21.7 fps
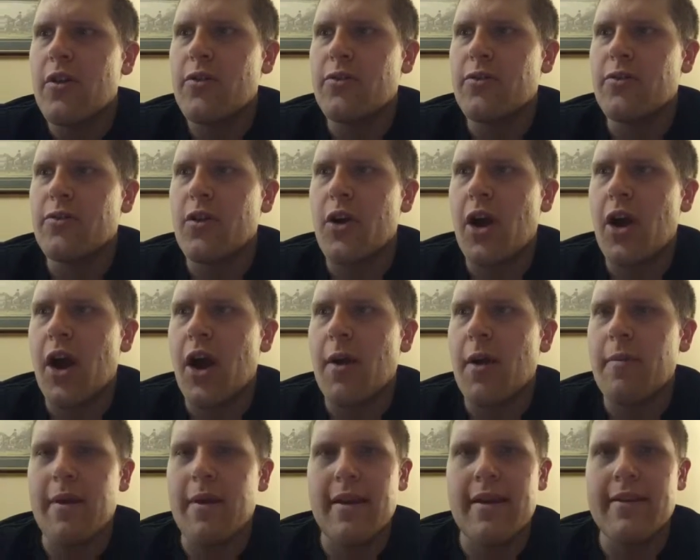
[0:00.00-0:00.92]

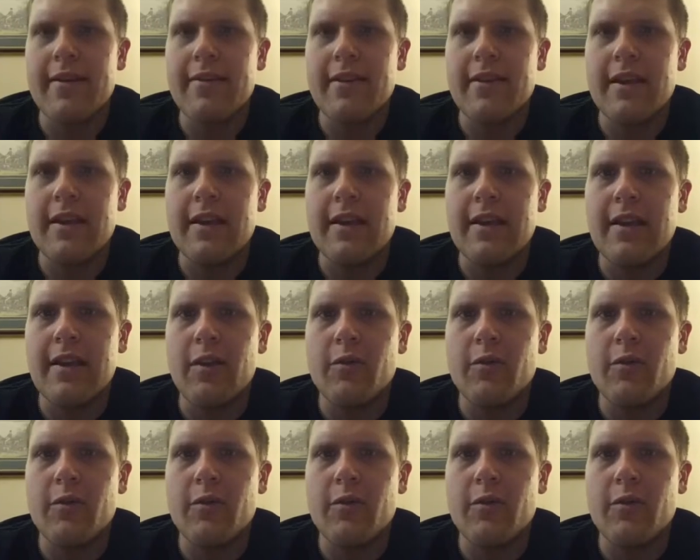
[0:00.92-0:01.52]
from the